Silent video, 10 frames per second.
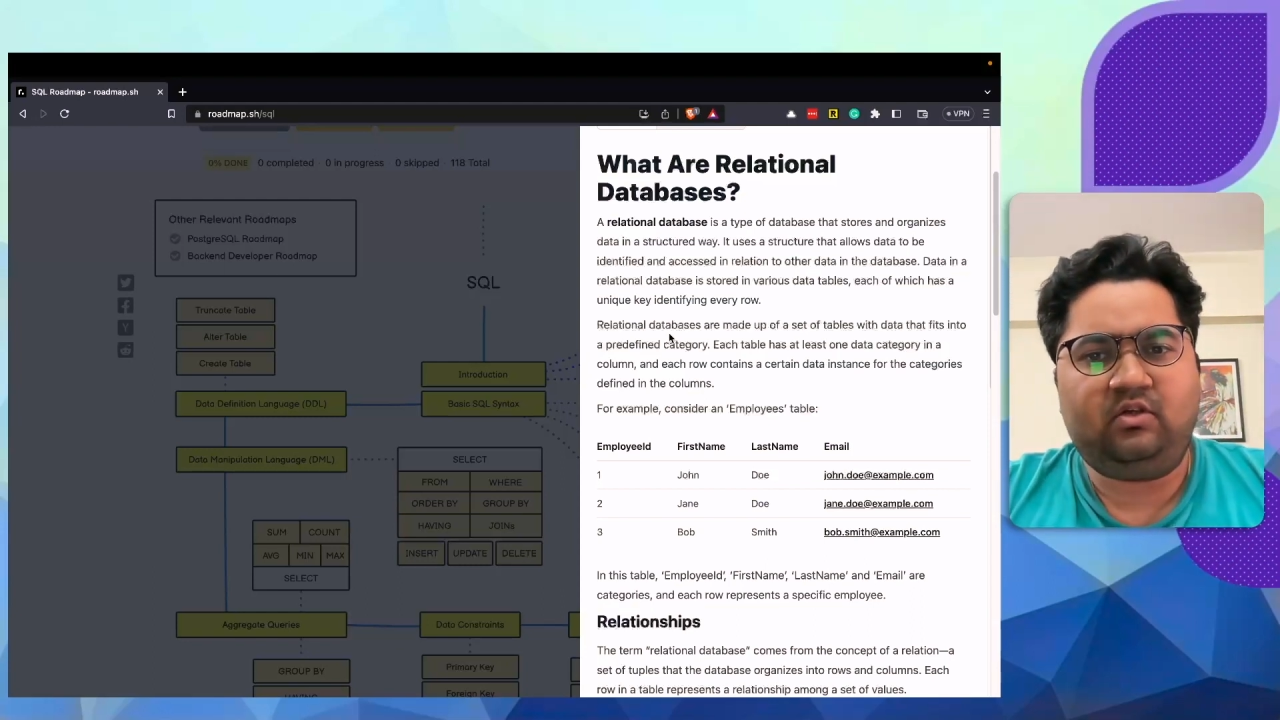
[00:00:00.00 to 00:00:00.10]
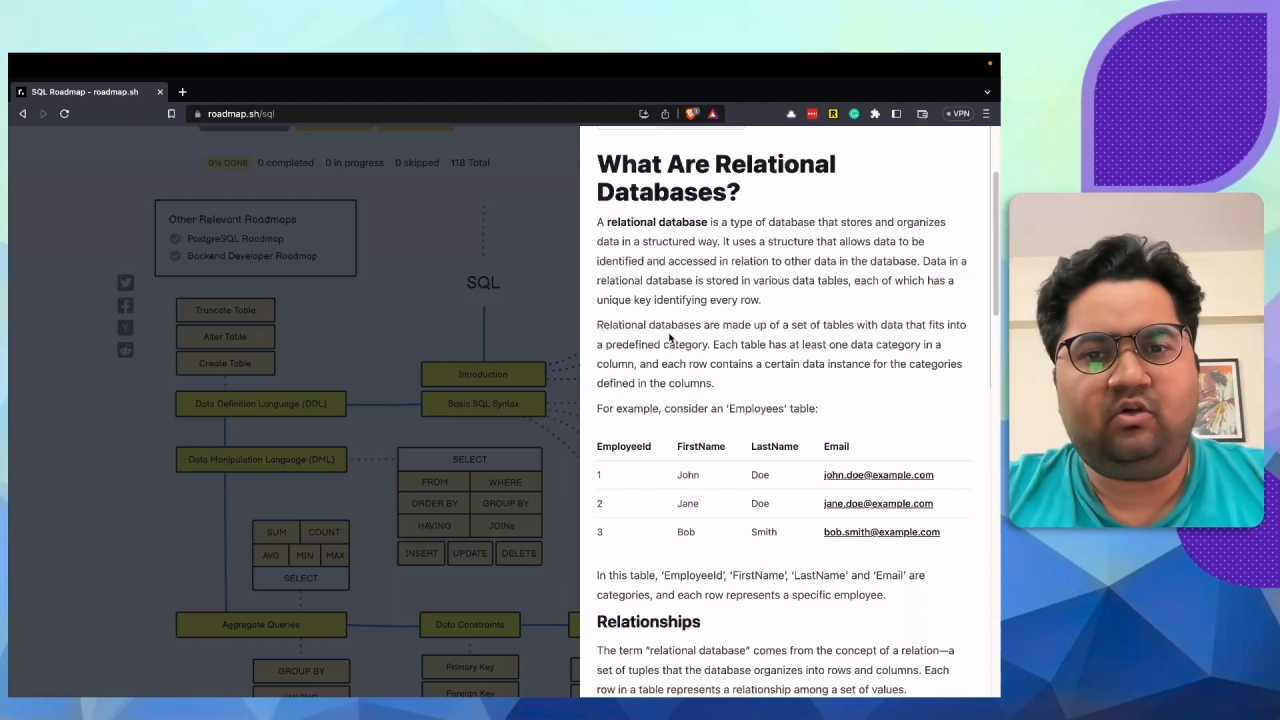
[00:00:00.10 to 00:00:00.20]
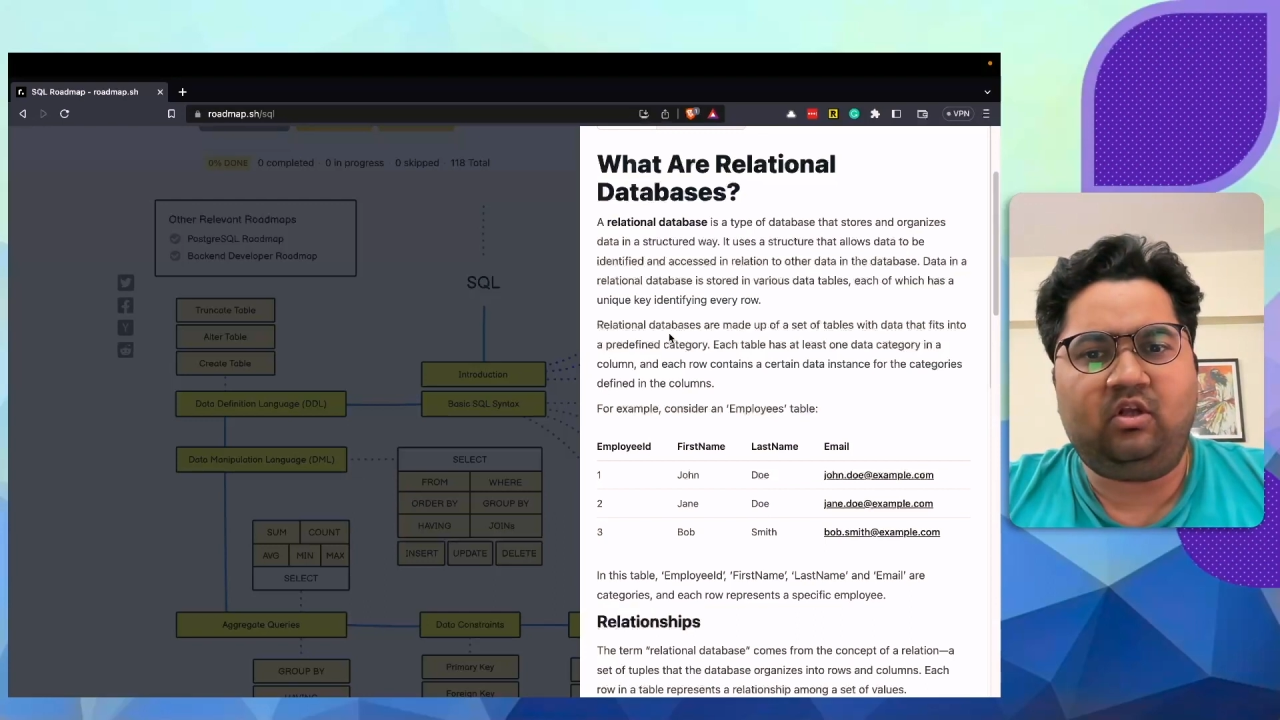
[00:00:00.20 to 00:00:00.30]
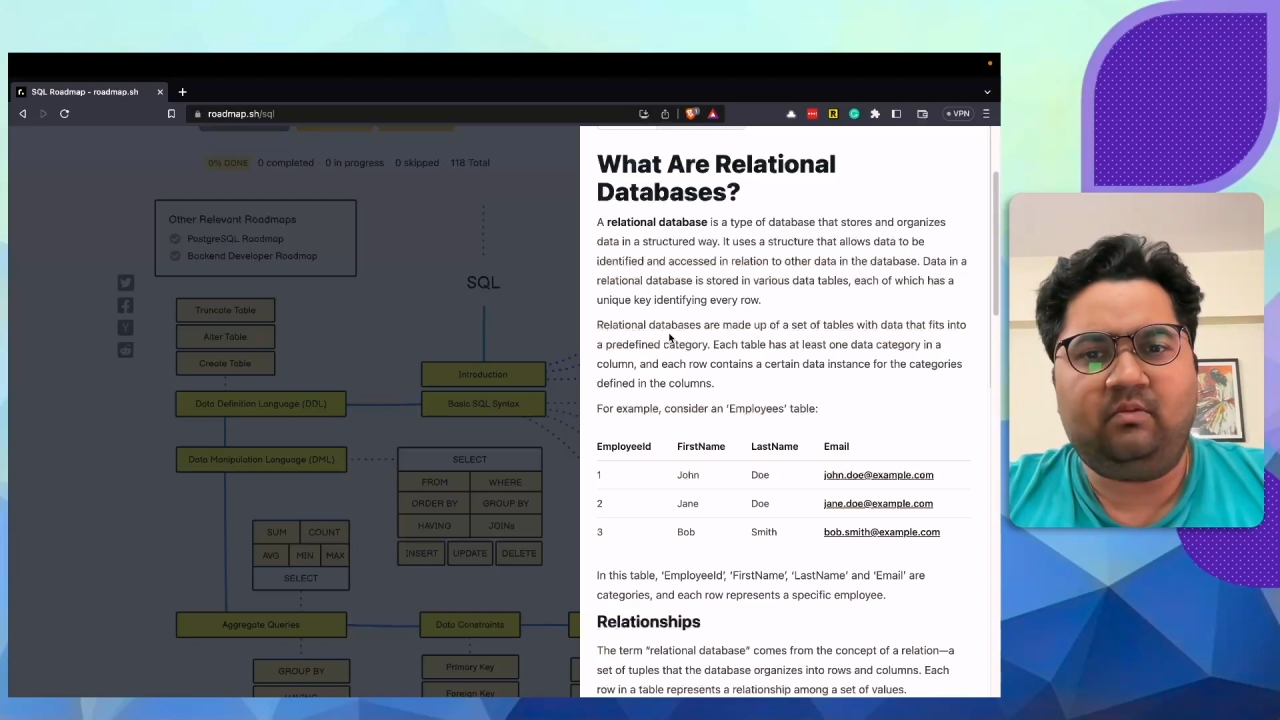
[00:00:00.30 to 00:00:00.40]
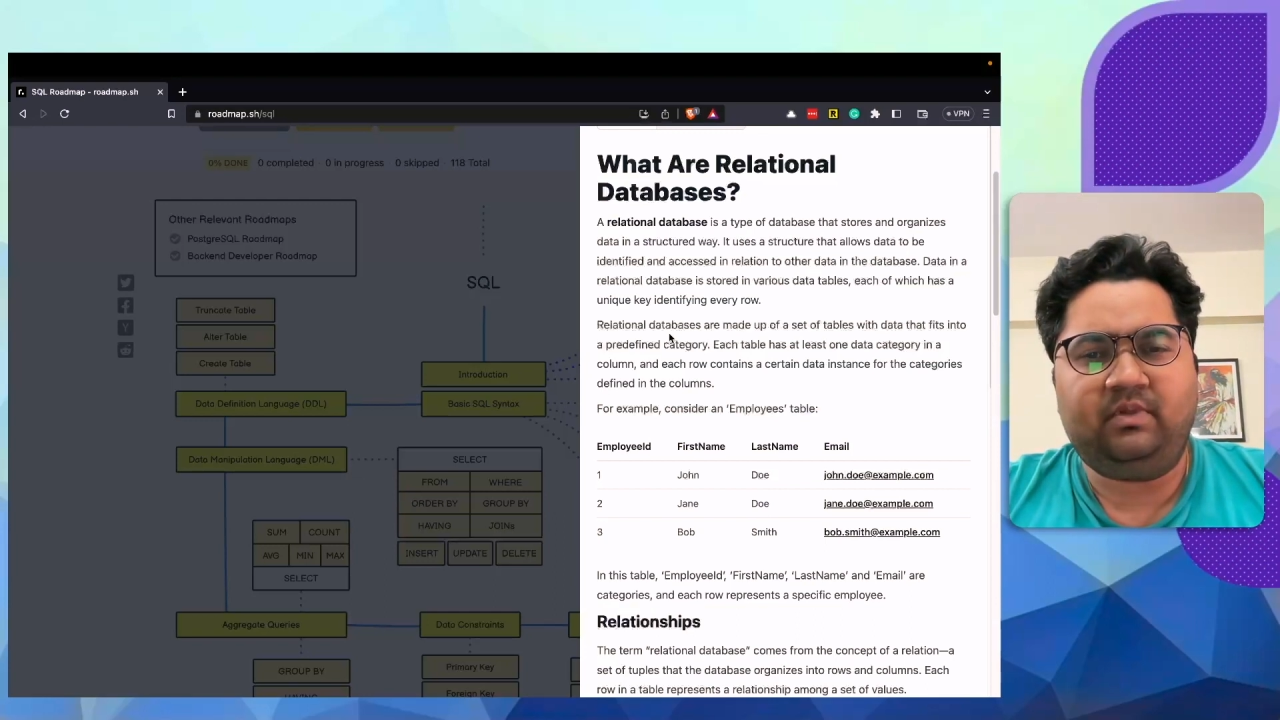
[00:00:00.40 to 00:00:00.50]

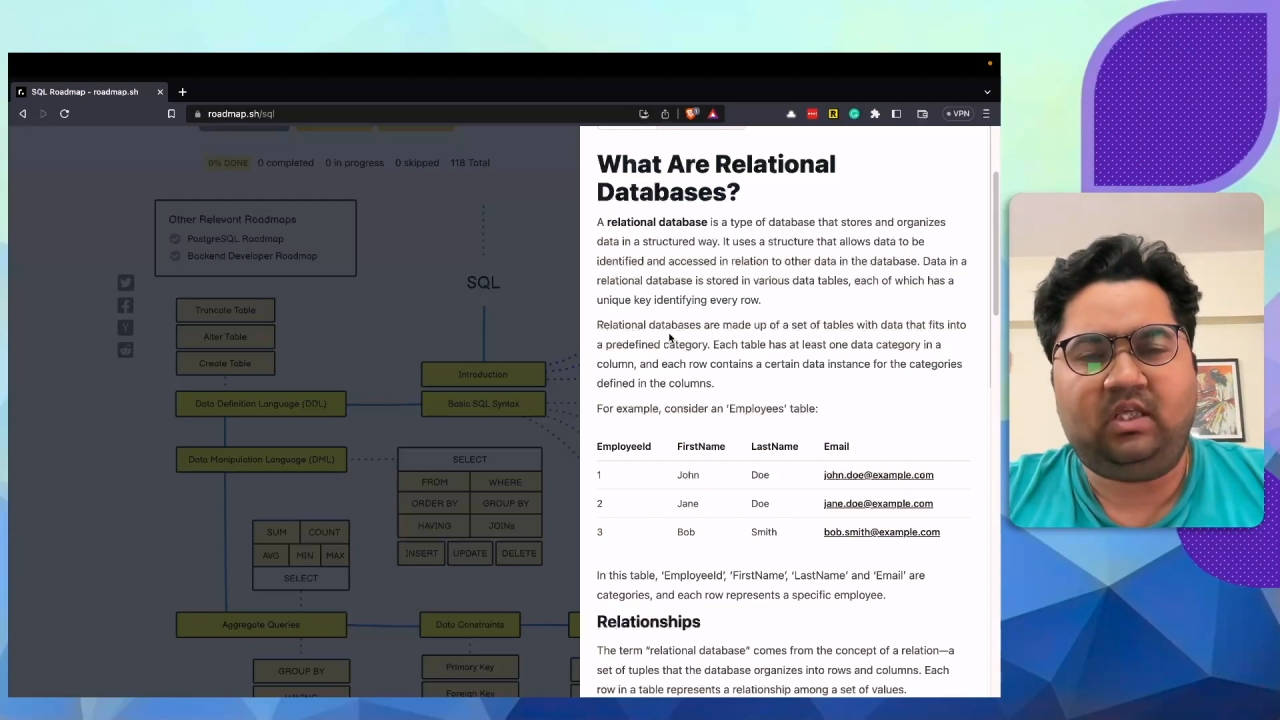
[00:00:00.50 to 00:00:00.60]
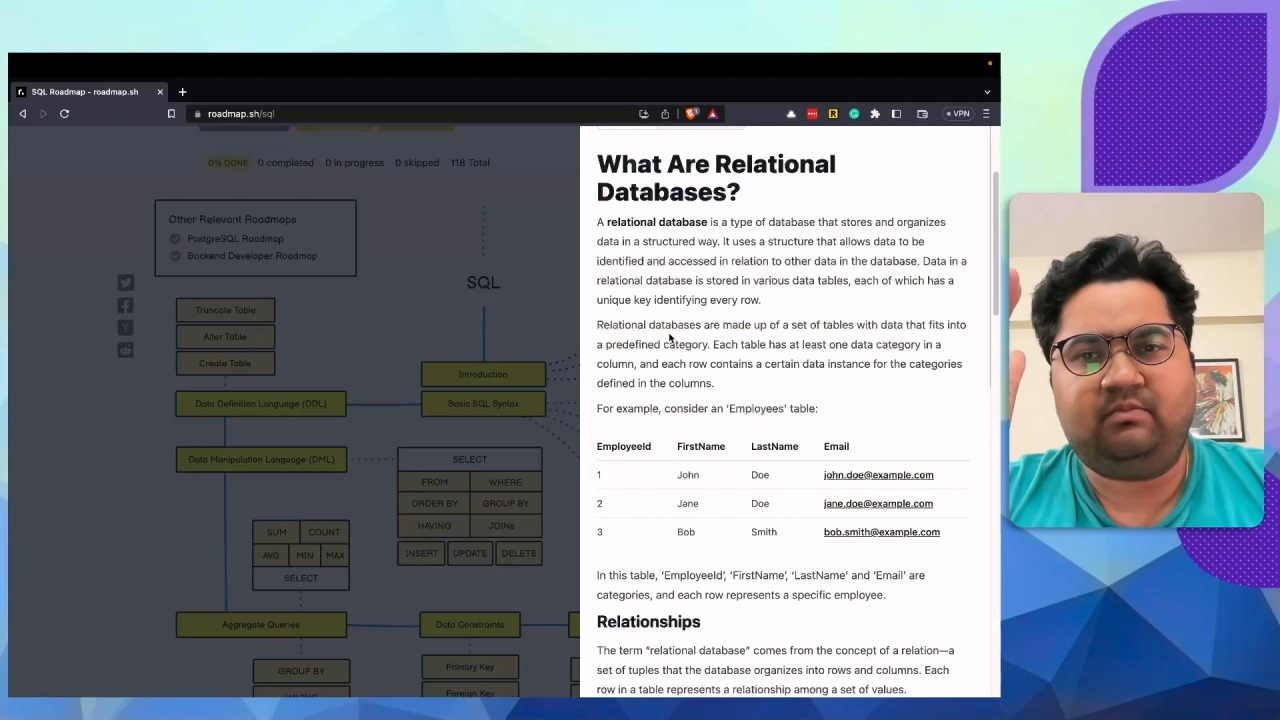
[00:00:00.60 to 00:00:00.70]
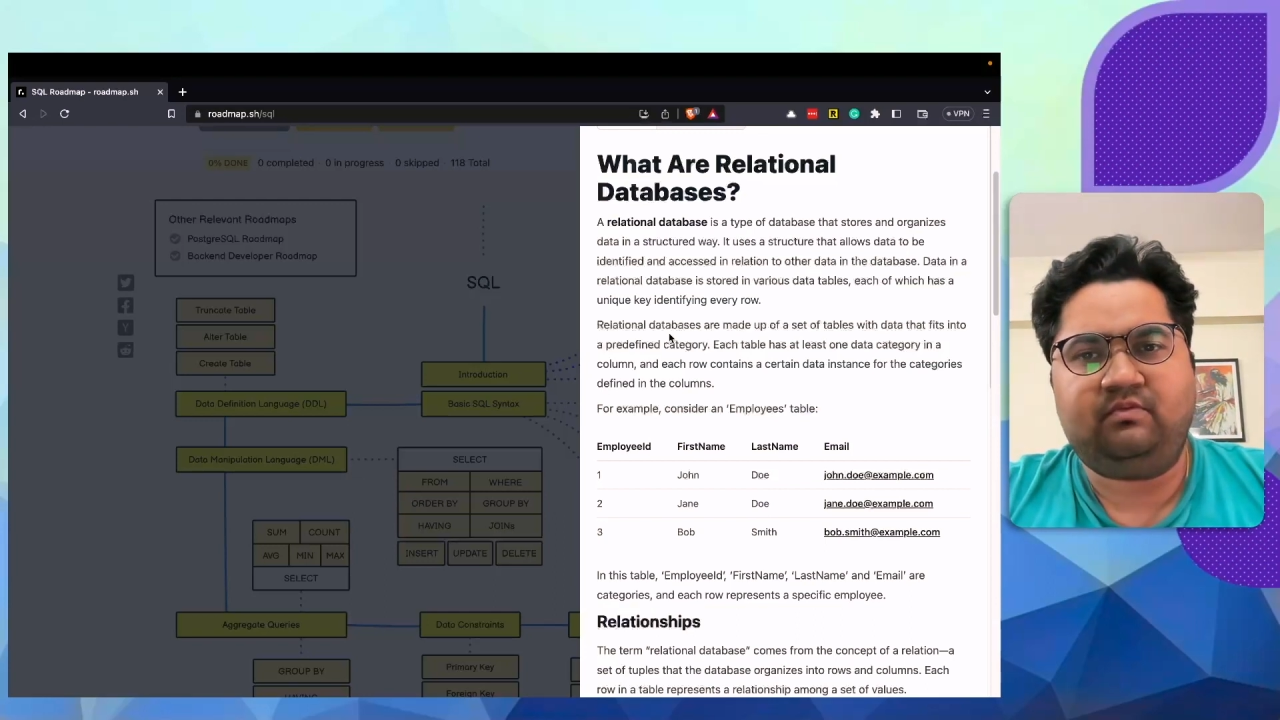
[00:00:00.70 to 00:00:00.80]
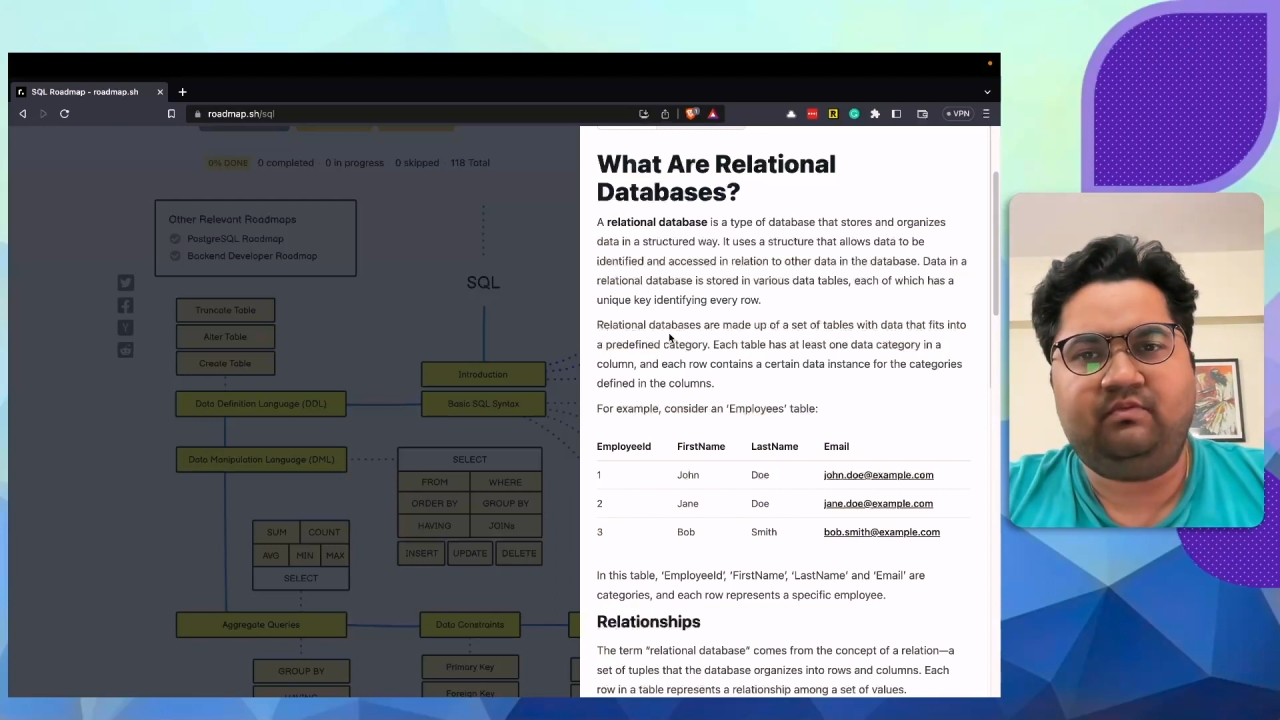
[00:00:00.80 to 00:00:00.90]
column names,